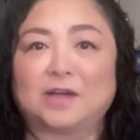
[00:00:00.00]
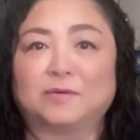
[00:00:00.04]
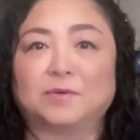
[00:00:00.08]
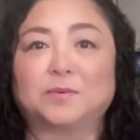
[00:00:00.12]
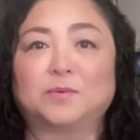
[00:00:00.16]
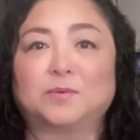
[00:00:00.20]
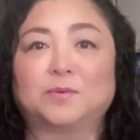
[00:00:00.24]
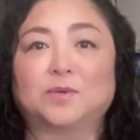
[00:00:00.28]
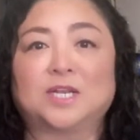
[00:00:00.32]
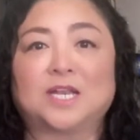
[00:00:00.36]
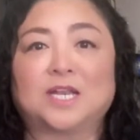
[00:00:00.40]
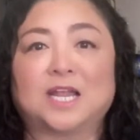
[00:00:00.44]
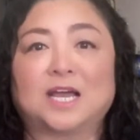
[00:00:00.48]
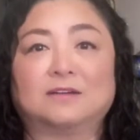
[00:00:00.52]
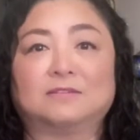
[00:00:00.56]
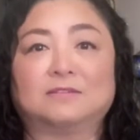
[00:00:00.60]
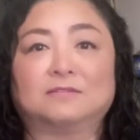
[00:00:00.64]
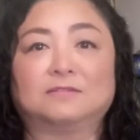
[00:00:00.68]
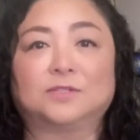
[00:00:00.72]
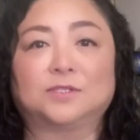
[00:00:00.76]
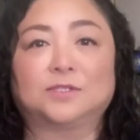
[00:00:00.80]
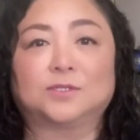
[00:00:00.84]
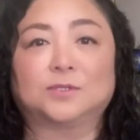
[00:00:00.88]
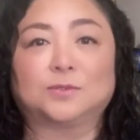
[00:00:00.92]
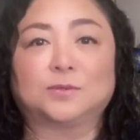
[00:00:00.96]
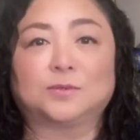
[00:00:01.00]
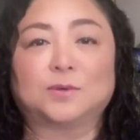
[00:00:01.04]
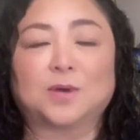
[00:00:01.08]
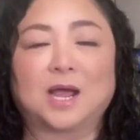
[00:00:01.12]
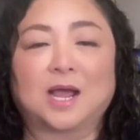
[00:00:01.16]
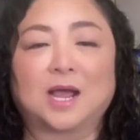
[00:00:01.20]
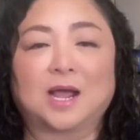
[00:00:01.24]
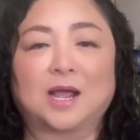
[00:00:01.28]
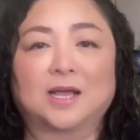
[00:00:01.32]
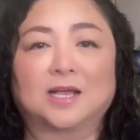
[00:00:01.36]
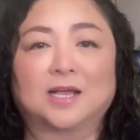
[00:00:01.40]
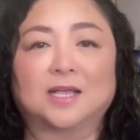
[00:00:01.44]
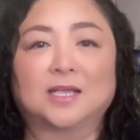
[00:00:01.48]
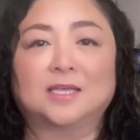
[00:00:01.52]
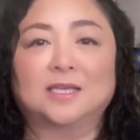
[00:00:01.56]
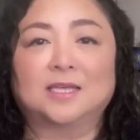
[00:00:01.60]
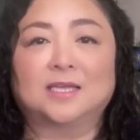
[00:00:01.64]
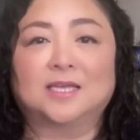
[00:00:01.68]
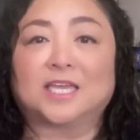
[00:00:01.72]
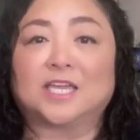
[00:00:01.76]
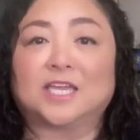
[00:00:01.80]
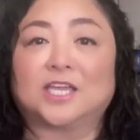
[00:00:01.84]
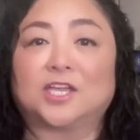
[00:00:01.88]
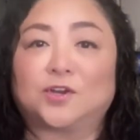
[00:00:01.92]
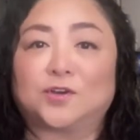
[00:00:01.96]
We would love to
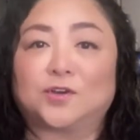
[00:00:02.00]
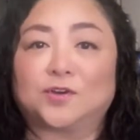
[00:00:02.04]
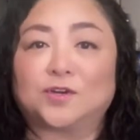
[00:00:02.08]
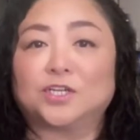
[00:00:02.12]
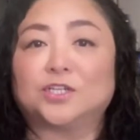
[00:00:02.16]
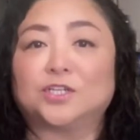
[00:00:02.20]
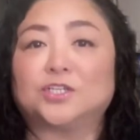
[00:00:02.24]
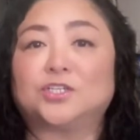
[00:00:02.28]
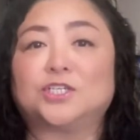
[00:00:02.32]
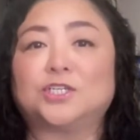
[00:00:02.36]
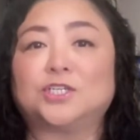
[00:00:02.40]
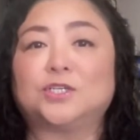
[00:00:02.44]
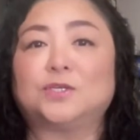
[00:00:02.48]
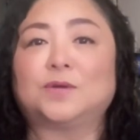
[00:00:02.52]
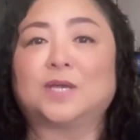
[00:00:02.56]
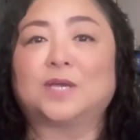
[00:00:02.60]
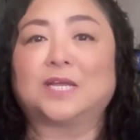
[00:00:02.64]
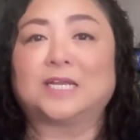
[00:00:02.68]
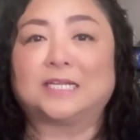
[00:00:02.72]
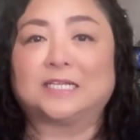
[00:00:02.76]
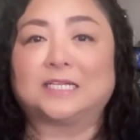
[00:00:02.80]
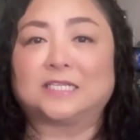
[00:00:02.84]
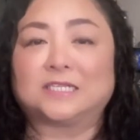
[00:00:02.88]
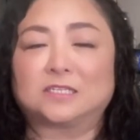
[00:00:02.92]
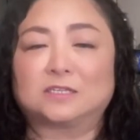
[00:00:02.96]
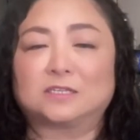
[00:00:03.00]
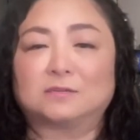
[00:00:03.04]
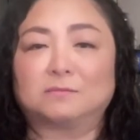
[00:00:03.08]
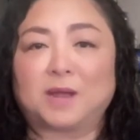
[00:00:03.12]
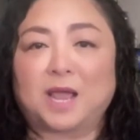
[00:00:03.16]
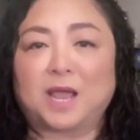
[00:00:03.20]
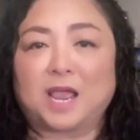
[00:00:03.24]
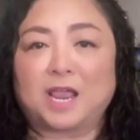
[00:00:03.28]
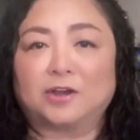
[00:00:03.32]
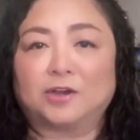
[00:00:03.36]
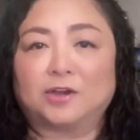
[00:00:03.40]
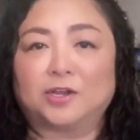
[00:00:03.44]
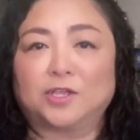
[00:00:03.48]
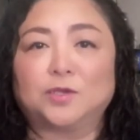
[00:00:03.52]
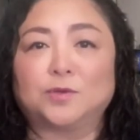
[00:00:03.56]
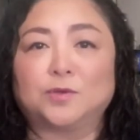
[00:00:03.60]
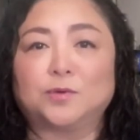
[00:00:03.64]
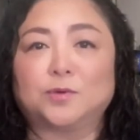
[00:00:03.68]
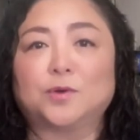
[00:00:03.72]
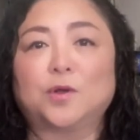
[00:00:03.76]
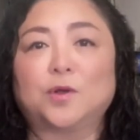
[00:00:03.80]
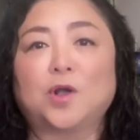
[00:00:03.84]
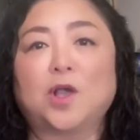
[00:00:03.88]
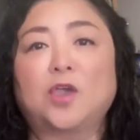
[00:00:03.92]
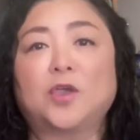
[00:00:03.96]
encourage you and inspire
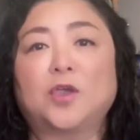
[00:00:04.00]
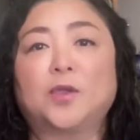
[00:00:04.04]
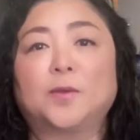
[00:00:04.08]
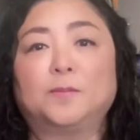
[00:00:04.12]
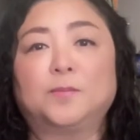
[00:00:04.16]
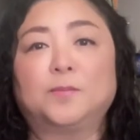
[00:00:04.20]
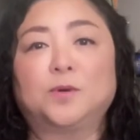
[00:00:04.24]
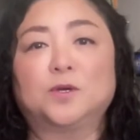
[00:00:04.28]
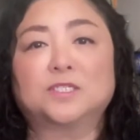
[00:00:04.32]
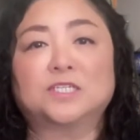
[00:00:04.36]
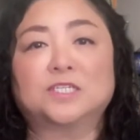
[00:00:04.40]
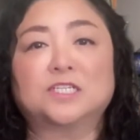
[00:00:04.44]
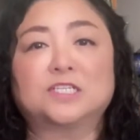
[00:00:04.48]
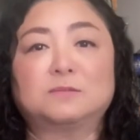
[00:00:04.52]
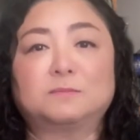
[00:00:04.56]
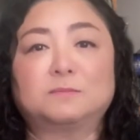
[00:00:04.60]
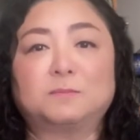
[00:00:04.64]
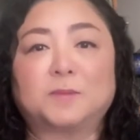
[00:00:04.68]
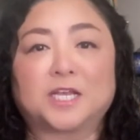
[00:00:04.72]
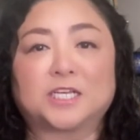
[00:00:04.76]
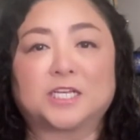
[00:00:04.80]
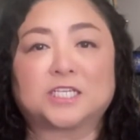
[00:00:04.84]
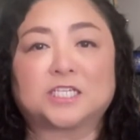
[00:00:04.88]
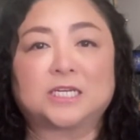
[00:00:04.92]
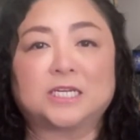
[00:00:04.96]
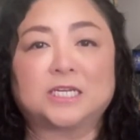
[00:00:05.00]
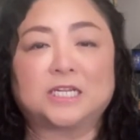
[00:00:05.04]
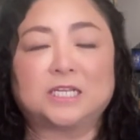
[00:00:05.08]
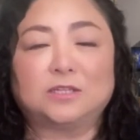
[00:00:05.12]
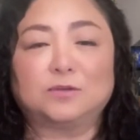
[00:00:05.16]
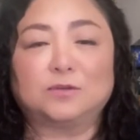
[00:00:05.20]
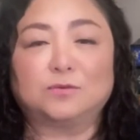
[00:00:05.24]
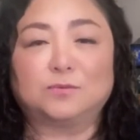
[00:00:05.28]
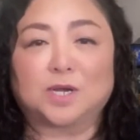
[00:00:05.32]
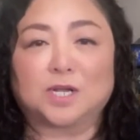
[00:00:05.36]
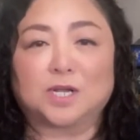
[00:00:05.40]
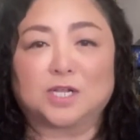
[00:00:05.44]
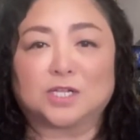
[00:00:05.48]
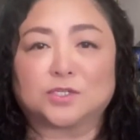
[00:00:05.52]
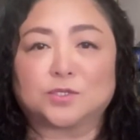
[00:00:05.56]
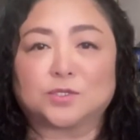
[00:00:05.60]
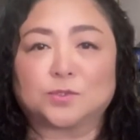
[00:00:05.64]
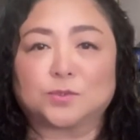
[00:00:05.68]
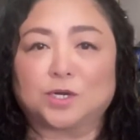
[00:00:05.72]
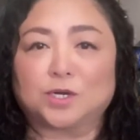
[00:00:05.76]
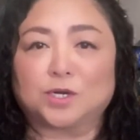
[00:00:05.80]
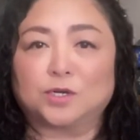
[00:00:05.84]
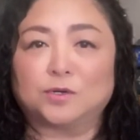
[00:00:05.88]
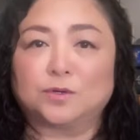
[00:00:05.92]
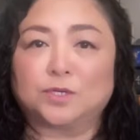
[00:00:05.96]
you, most especially the ones
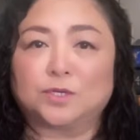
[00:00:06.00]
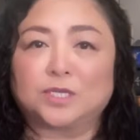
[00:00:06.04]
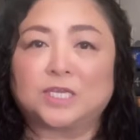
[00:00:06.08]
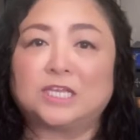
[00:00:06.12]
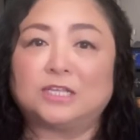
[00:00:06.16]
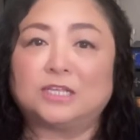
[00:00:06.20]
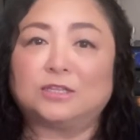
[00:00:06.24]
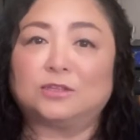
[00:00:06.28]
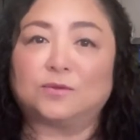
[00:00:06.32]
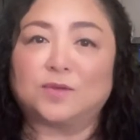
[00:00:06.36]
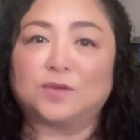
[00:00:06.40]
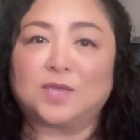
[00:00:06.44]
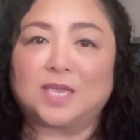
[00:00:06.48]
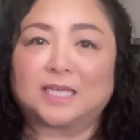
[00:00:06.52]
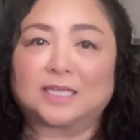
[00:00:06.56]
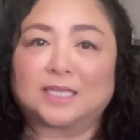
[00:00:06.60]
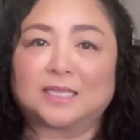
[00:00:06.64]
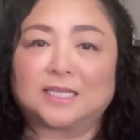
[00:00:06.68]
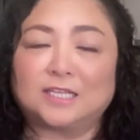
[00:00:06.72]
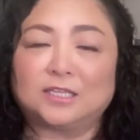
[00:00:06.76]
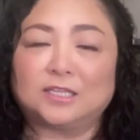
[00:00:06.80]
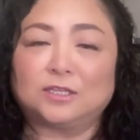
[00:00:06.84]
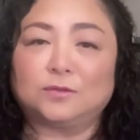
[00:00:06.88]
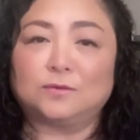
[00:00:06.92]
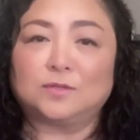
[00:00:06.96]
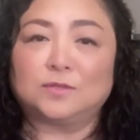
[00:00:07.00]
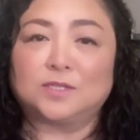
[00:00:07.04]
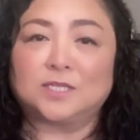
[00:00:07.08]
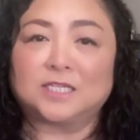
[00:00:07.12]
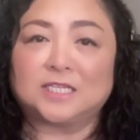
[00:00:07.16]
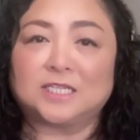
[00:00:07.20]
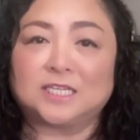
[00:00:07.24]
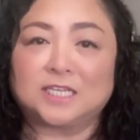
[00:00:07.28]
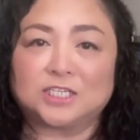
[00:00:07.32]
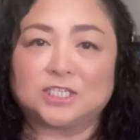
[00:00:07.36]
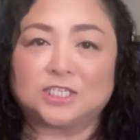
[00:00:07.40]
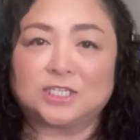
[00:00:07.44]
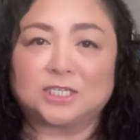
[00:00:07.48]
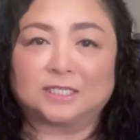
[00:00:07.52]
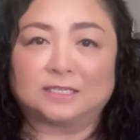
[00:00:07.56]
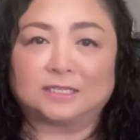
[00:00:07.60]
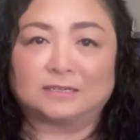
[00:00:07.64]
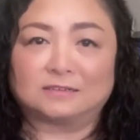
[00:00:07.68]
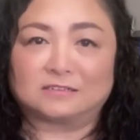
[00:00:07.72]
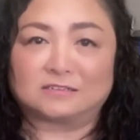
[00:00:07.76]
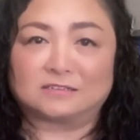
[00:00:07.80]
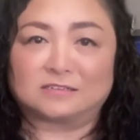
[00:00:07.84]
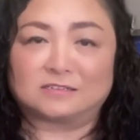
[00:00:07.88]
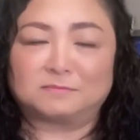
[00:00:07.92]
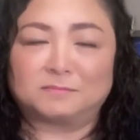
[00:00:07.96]
who are looking to get into the
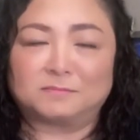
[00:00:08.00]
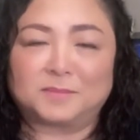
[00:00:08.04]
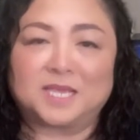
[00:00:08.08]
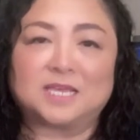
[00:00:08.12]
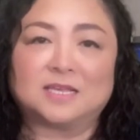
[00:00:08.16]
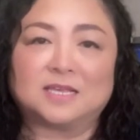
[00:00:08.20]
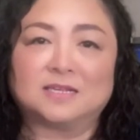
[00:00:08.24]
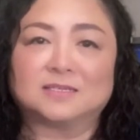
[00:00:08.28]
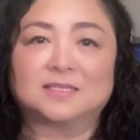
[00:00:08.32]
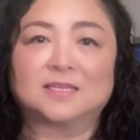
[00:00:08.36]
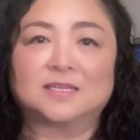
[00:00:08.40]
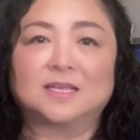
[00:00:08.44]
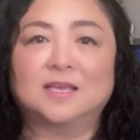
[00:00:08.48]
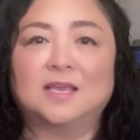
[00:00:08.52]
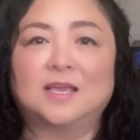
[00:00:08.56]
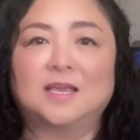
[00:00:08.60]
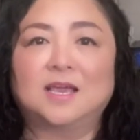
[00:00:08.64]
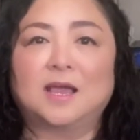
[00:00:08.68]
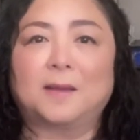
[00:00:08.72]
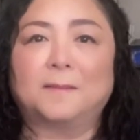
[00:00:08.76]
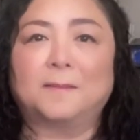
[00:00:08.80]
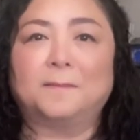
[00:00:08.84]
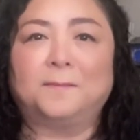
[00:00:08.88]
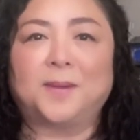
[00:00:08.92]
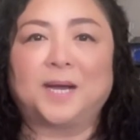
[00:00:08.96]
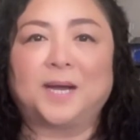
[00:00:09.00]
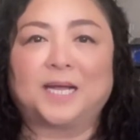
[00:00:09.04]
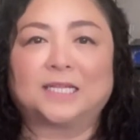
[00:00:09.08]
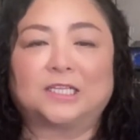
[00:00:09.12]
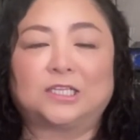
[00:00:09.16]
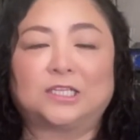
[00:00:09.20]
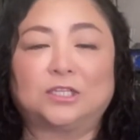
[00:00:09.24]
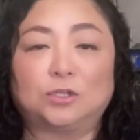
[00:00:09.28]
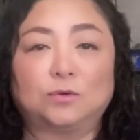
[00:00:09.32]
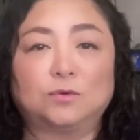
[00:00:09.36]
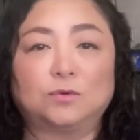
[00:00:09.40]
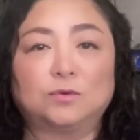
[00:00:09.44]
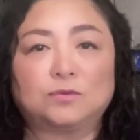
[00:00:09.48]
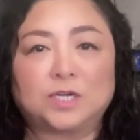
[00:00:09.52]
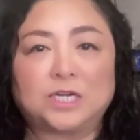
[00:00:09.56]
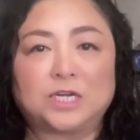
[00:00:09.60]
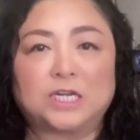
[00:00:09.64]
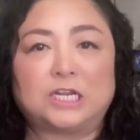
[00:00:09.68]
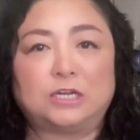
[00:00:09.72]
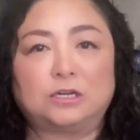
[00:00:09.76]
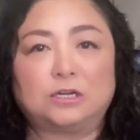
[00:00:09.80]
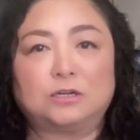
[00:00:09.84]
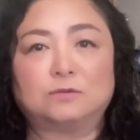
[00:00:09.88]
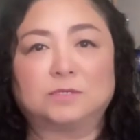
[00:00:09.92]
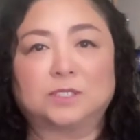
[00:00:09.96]
digital space, but don't
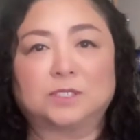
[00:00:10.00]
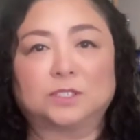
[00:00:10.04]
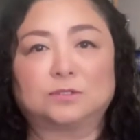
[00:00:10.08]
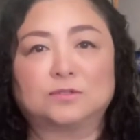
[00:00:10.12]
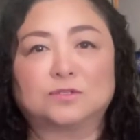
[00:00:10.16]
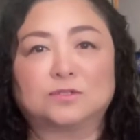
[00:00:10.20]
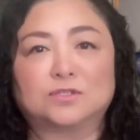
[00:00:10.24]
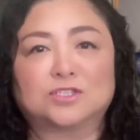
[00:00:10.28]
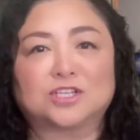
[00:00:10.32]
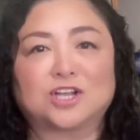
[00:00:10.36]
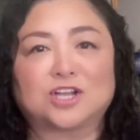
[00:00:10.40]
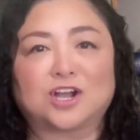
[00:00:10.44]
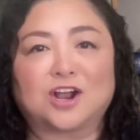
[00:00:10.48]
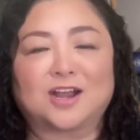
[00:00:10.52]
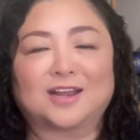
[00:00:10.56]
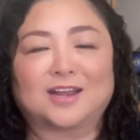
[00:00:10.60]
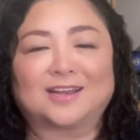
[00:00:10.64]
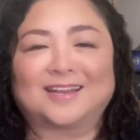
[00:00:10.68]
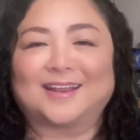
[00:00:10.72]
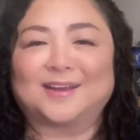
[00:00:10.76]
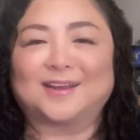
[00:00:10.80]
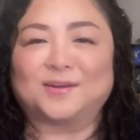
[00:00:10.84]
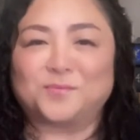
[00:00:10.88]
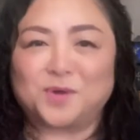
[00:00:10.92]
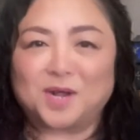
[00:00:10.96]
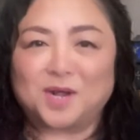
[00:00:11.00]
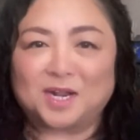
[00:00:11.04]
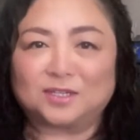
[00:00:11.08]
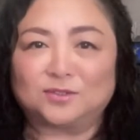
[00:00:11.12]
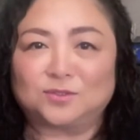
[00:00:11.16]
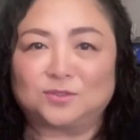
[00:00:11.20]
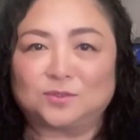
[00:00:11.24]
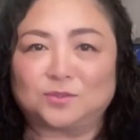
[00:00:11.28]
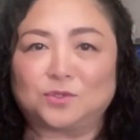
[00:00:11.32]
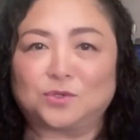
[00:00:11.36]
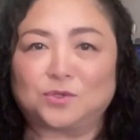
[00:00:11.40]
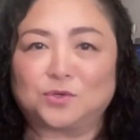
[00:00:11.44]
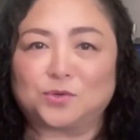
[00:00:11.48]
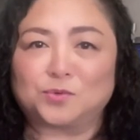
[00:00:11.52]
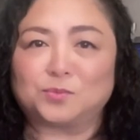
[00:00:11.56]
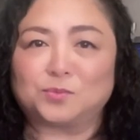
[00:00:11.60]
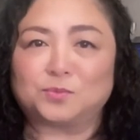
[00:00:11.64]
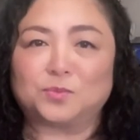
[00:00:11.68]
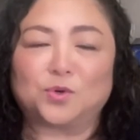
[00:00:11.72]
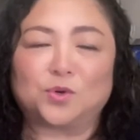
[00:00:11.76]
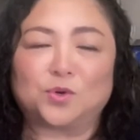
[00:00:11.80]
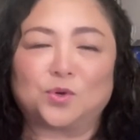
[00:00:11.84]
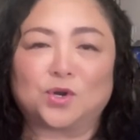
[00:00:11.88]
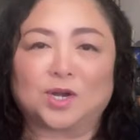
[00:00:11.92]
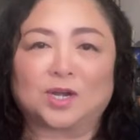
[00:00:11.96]
really know what to start and want to know
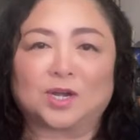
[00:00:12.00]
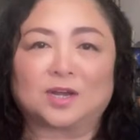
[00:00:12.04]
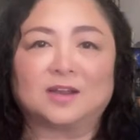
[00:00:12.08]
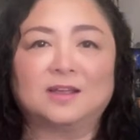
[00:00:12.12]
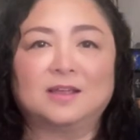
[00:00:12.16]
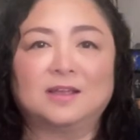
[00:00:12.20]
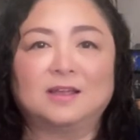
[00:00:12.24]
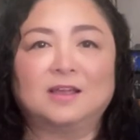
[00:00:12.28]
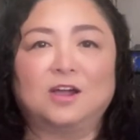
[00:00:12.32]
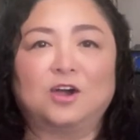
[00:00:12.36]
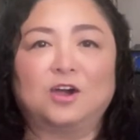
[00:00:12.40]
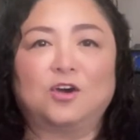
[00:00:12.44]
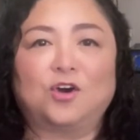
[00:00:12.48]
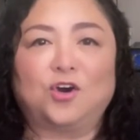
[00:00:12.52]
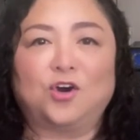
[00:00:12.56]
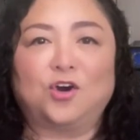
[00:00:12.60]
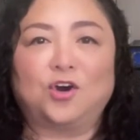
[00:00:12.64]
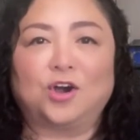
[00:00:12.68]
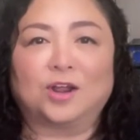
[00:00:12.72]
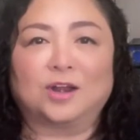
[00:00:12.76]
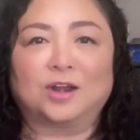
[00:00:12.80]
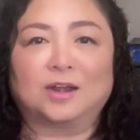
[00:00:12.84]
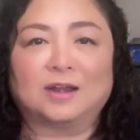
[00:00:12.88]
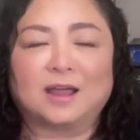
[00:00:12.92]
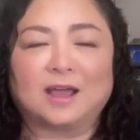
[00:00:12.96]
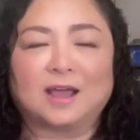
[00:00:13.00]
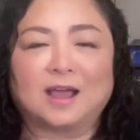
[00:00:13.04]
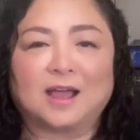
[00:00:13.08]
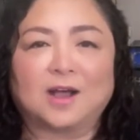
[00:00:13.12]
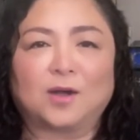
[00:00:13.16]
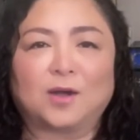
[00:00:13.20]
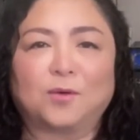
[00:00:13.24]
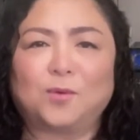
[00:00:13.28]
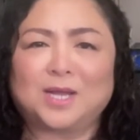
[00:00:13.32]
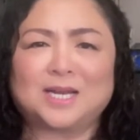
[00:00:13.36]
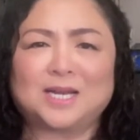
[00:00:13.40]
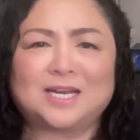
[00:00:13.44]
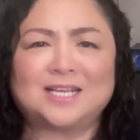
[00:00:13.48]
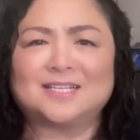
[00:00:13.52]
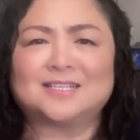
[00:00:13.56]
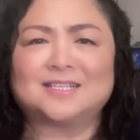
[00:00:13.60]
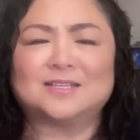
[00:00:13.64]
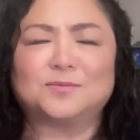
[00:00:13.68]
more on what